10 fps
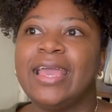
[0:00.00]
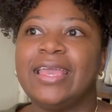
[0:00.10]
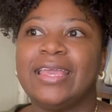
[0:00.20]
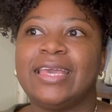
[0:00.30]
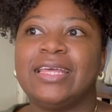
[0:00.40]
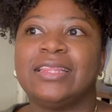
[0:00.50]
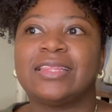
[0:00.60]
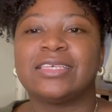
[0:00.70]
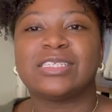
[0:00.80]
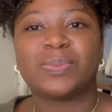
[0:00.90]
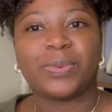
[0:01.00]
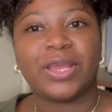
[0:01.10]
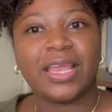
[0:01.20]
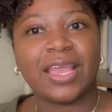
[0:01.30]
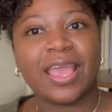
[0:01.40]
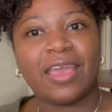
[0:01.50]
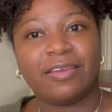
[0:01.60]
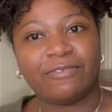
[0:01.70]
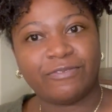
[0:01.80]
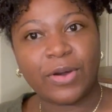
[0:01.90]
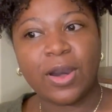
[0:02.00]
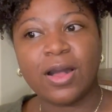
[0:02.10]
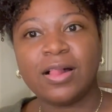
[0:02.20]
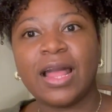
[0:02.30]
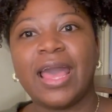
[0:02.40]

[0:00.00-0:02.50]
in the spring and fall,